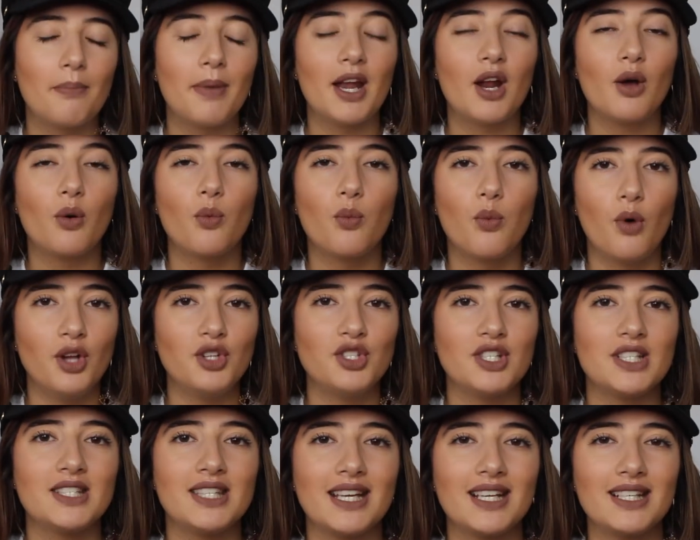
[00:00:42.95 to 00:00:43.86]
But a
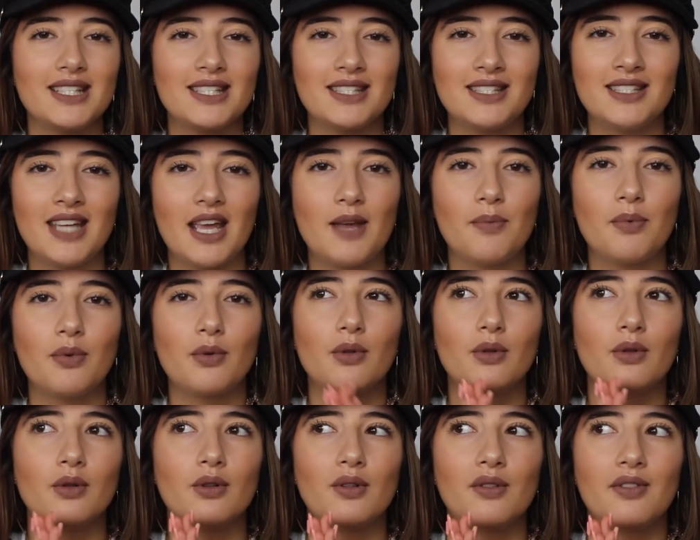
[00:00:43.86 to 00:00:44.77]
watch is like a
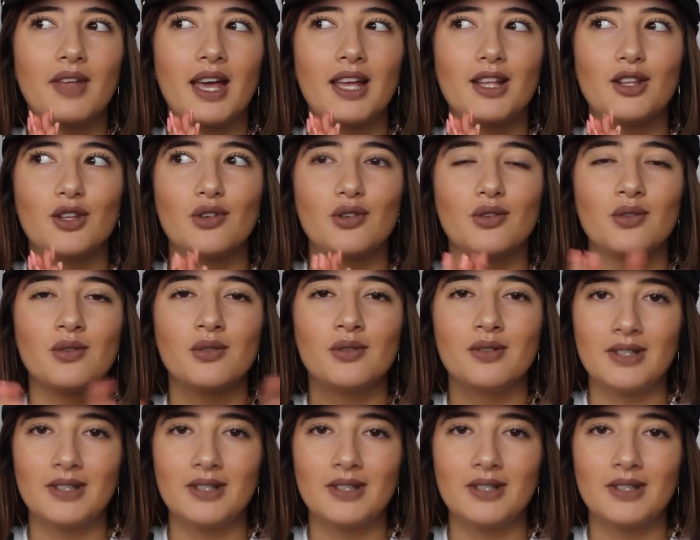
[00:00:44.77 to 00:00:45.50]
staple that you